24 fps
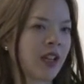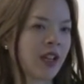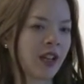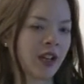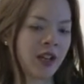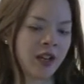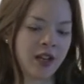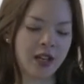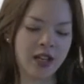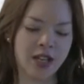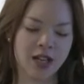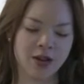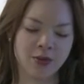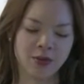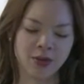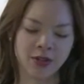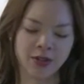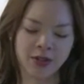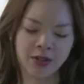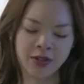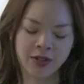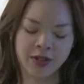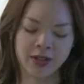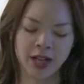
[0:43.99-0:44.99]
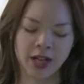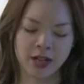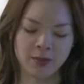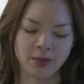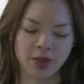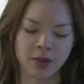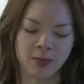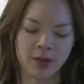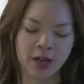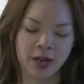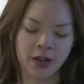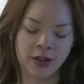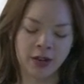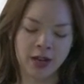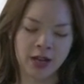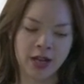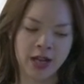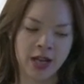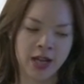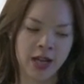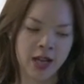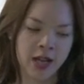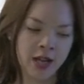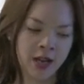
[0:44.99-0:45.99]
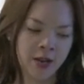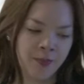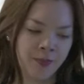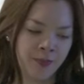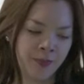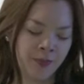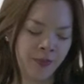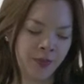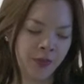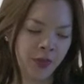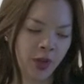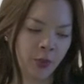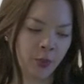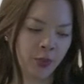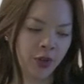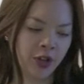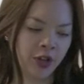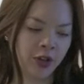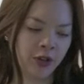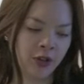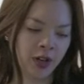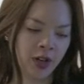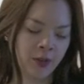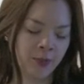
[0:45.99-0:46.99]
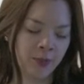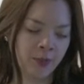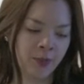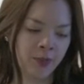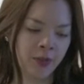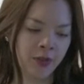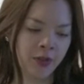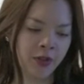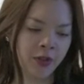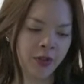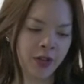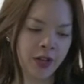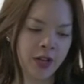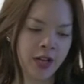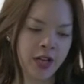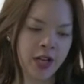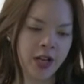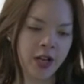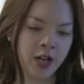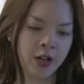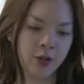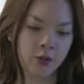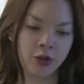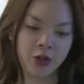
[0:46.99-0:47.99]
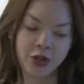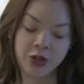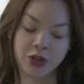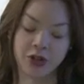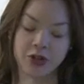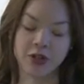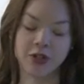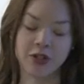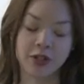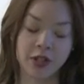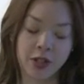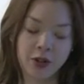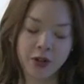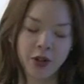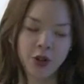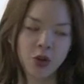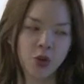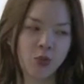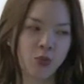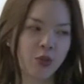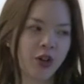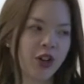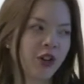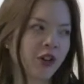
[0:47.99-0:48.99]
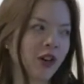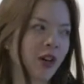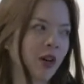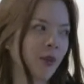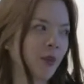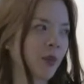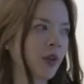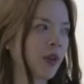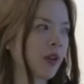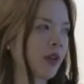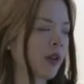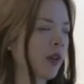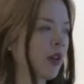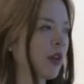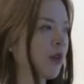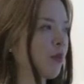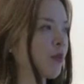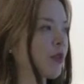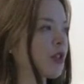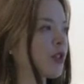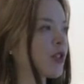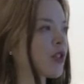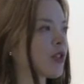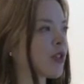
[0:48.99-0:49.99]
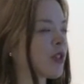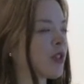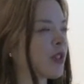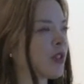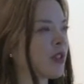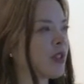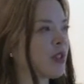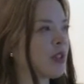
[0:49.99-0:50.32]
and he was telling me about a programme that he had watched, a satirical programme in which